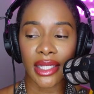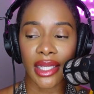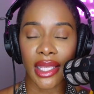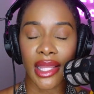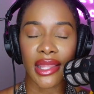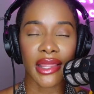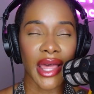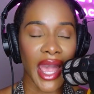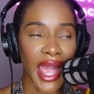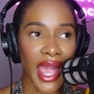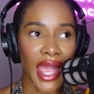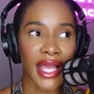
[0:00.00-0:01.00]

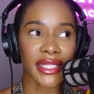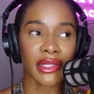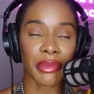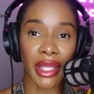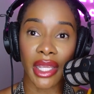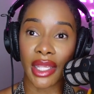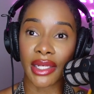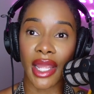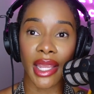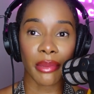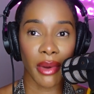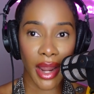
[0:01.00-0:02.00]
that has been
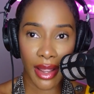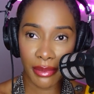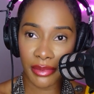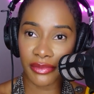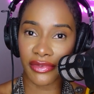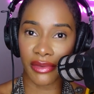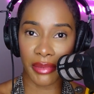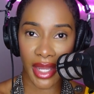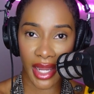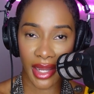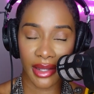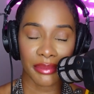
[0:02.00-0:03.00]
a problem for
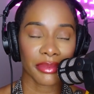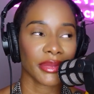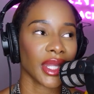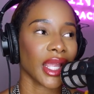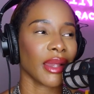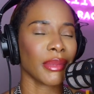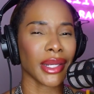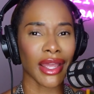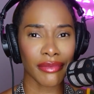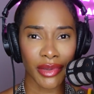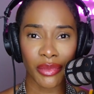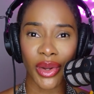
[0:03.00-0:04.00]
me. But
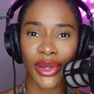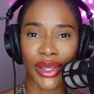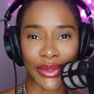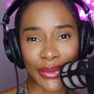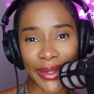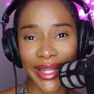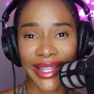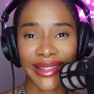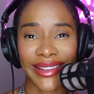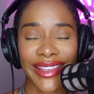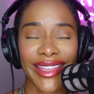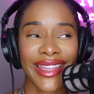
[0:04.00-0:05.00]
I've been working on it.
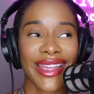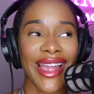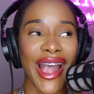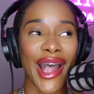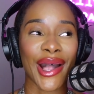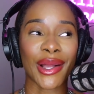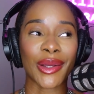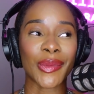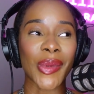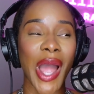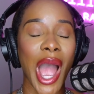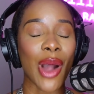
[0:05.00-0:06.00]

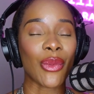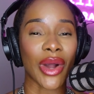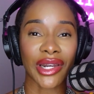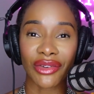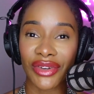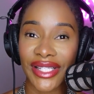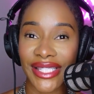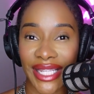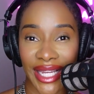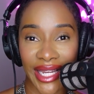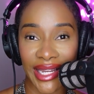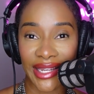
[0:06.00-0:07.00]
I want to
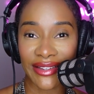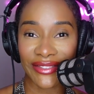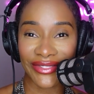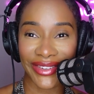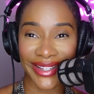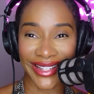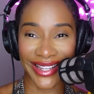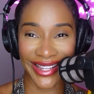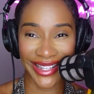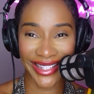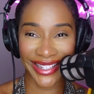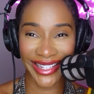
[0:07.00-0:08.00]
receive.
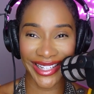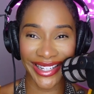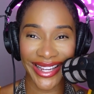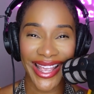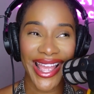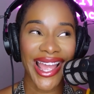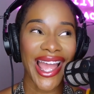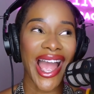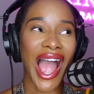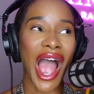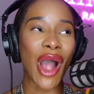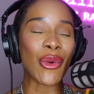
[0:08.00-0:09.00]

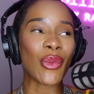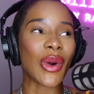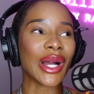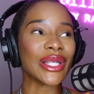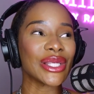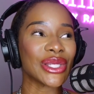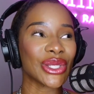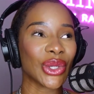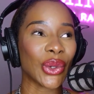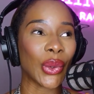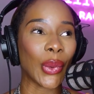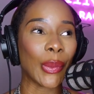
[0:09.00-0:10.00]
I want
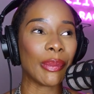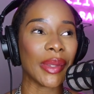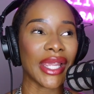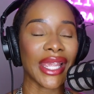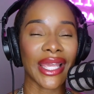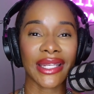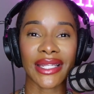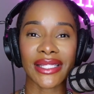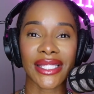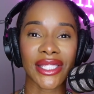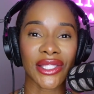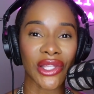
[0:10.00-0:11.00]
to be in the
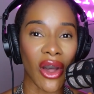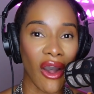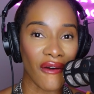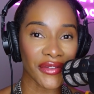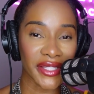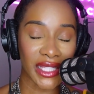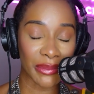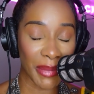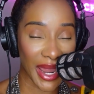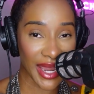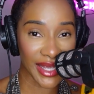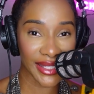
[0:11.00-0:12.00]
soft
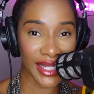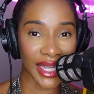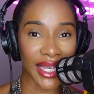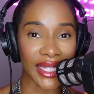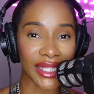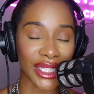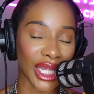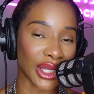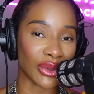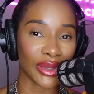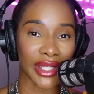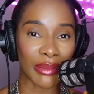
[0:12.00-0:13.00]
space and
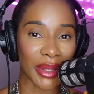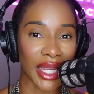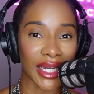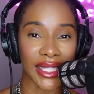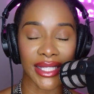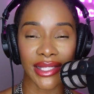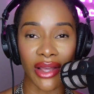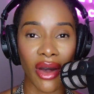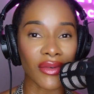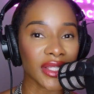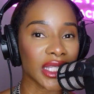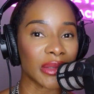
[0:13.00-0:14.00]
continue to be in the
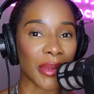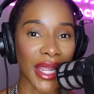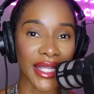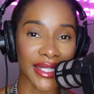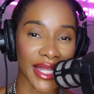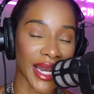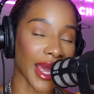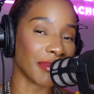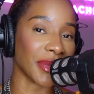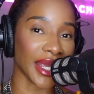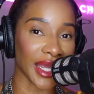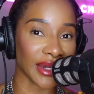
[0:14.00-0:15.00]
soft space that I'm
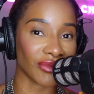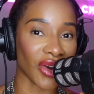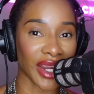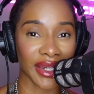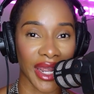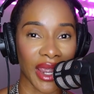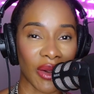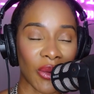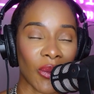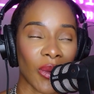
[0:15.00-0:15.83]
in right now.